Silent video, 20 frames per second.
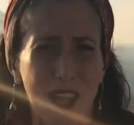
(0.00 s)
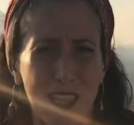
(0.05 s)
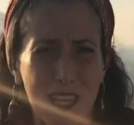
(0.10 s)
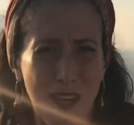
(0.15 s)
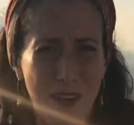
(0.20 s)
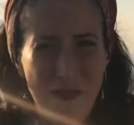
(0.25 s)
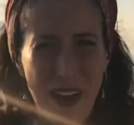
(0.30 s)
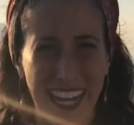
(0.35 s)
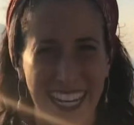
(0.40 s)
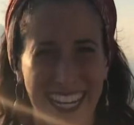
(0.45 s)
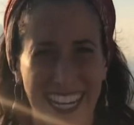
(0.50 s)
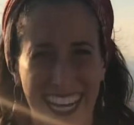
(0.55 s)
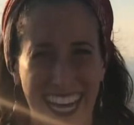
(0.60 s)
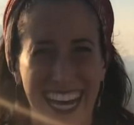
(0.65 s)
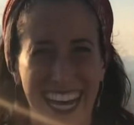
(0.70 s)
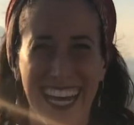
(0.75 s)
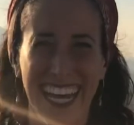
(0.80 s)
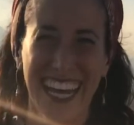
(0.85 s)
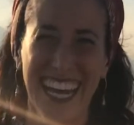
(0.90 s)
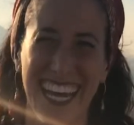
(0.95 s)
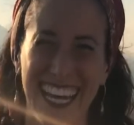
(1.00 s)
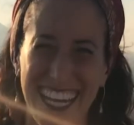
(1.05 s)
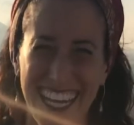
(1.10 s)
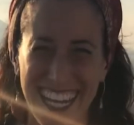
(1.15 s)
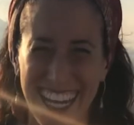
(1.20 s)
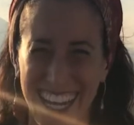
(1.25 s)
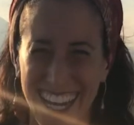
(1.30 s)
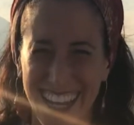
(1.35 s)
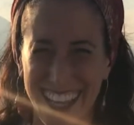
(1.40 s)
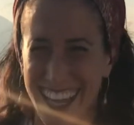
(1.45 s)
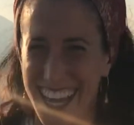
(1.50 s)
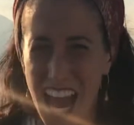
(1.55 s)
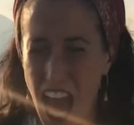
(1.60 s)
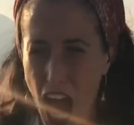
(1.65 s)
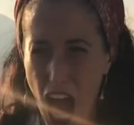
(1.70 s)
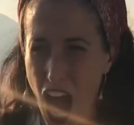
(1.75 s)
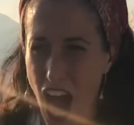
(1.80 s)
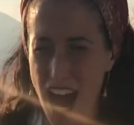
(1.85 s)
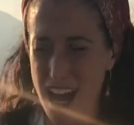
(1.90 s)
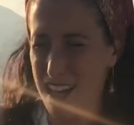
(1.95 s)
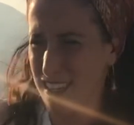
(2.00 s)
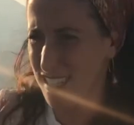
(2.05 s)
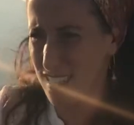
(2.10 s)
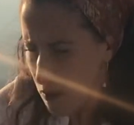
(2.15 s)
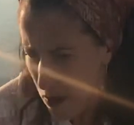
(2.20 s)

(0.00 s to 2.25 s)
your money. You know, like, come